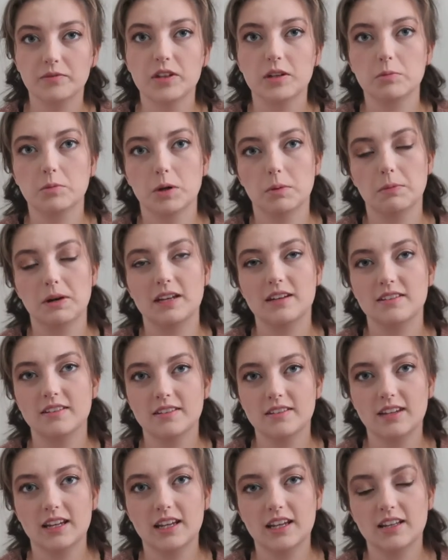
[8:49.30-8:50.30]
more
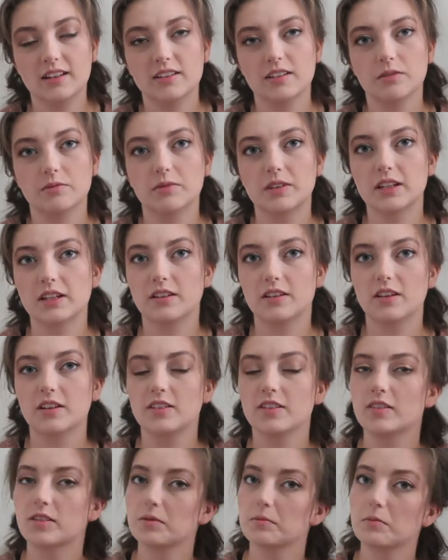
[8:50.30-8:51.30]
mundane, something
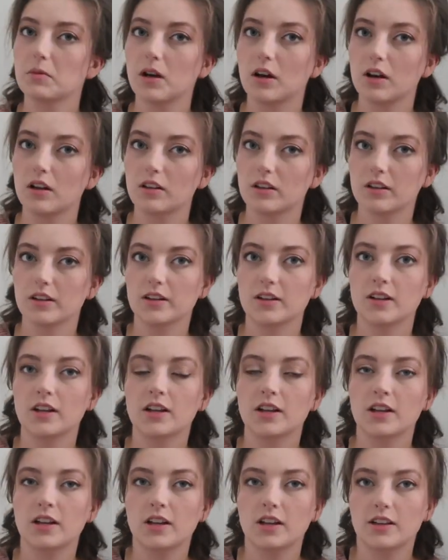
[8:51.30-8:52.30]
smaller,
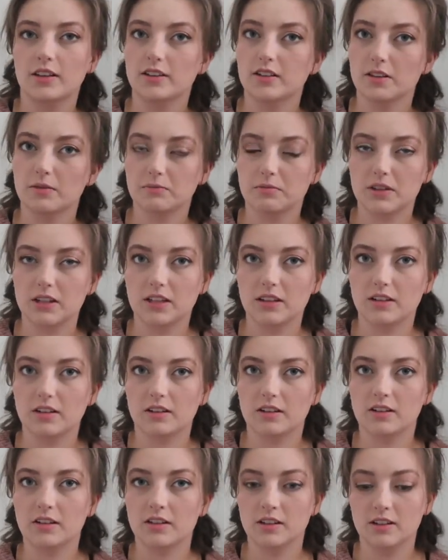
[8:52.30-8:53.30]
something
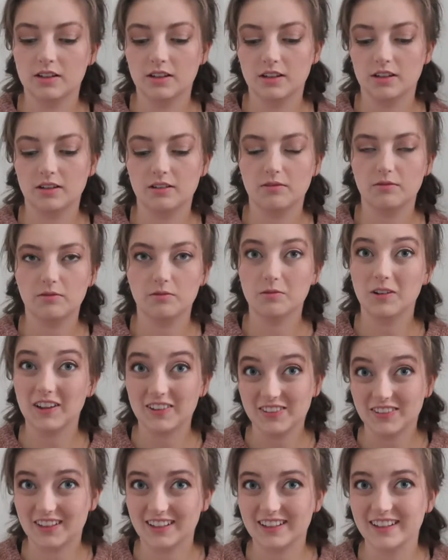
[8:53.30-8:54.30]

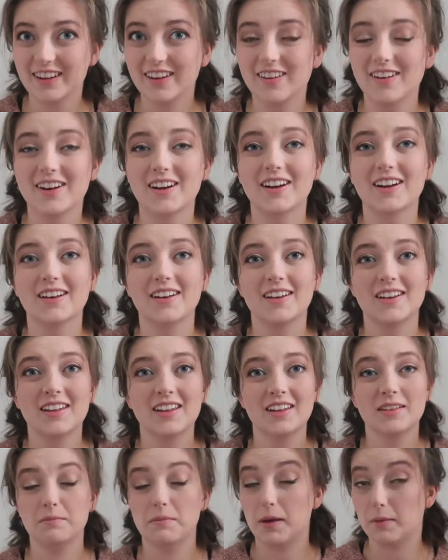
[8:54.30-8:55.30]
rustic yarn,
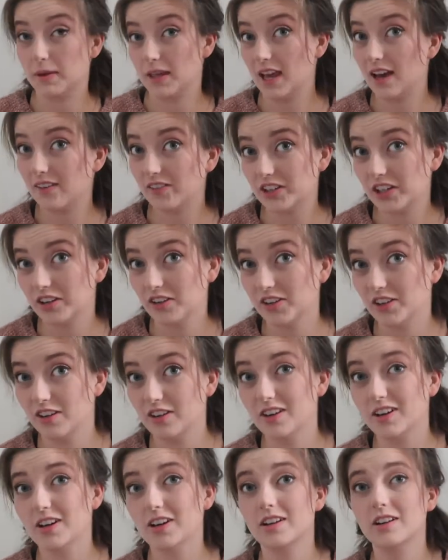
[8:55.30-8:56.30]
maybe heavier
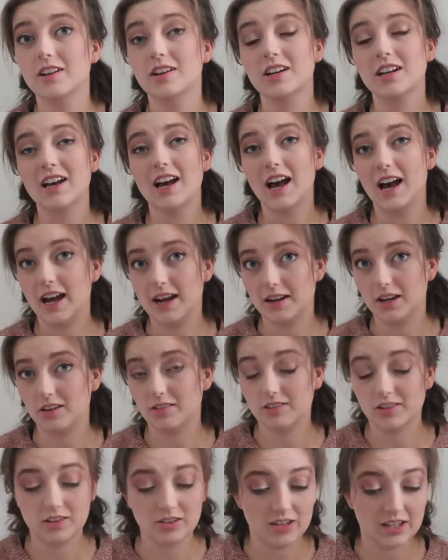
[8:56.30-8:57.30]
yarn, I
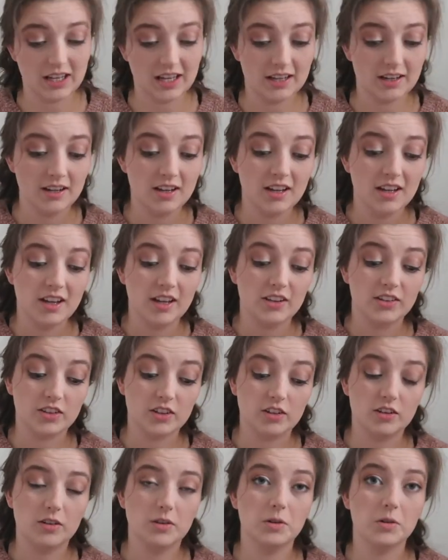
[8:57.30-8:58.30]
don't know yet.
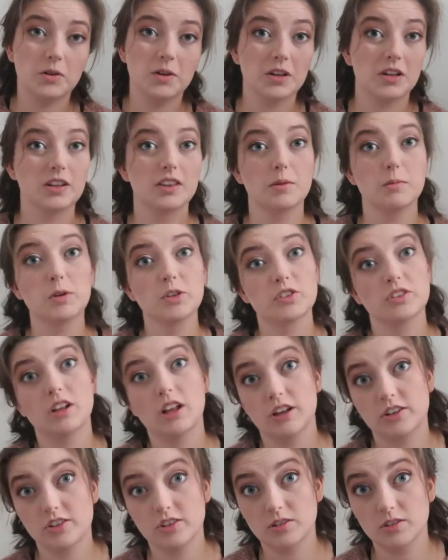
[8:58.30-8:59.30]
So the most
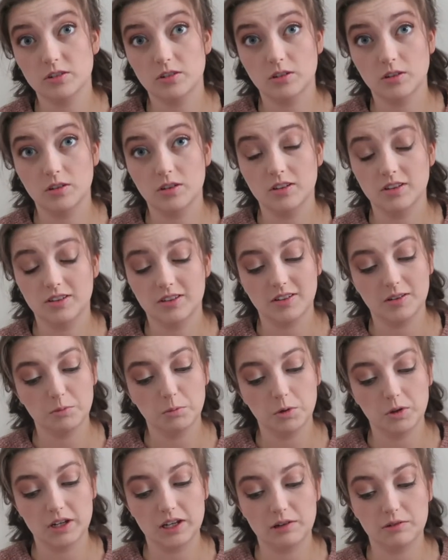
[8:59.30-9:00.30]
logical
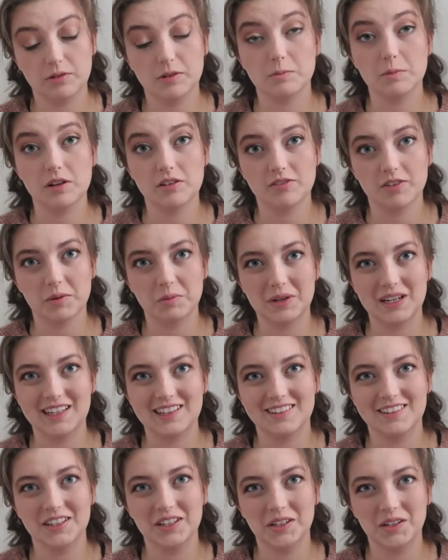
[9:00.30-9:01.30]
point would be for
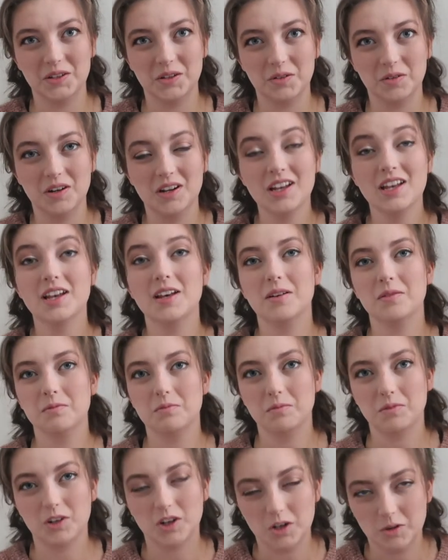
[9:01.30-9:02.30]
me to
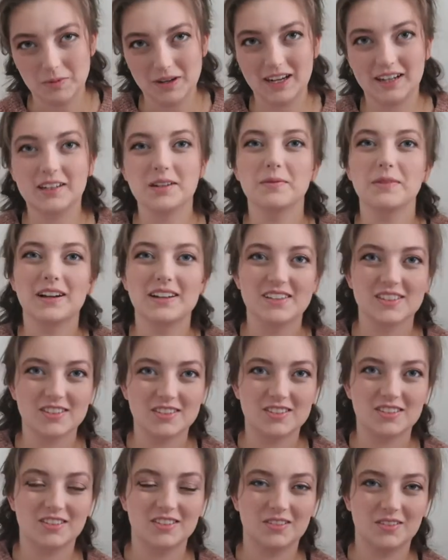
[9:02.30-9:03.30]
go back to my
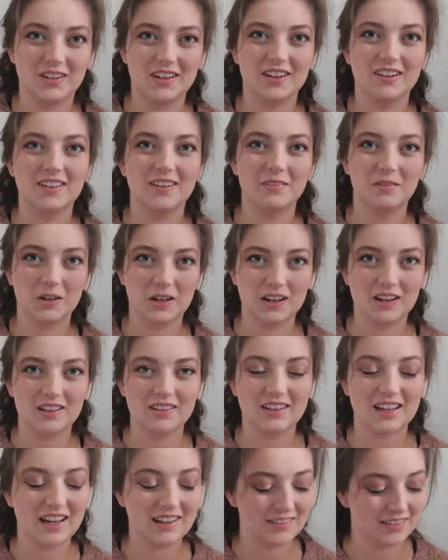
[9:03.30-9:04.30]
nurtured sweater and work
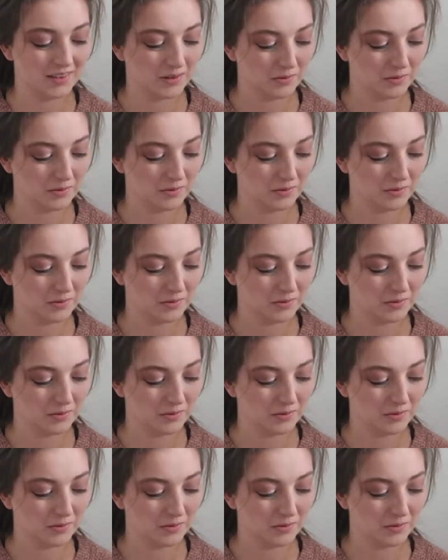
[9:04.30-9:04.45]
on that